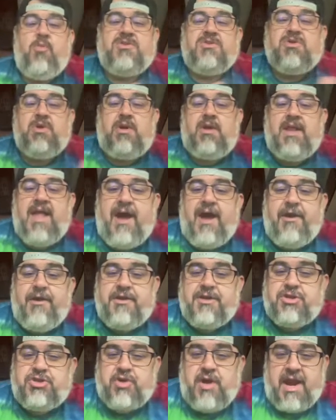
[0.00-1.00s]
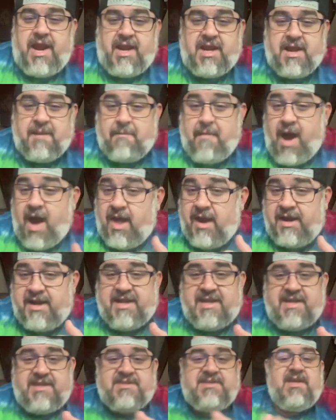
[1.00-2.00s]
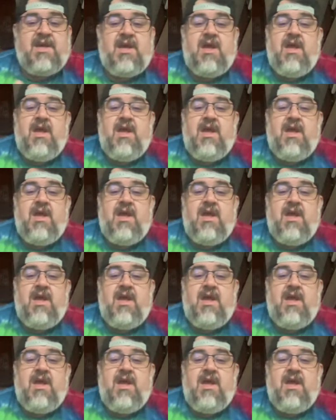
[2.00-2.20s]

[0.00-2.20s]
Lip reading: which will allow you to trade commodities,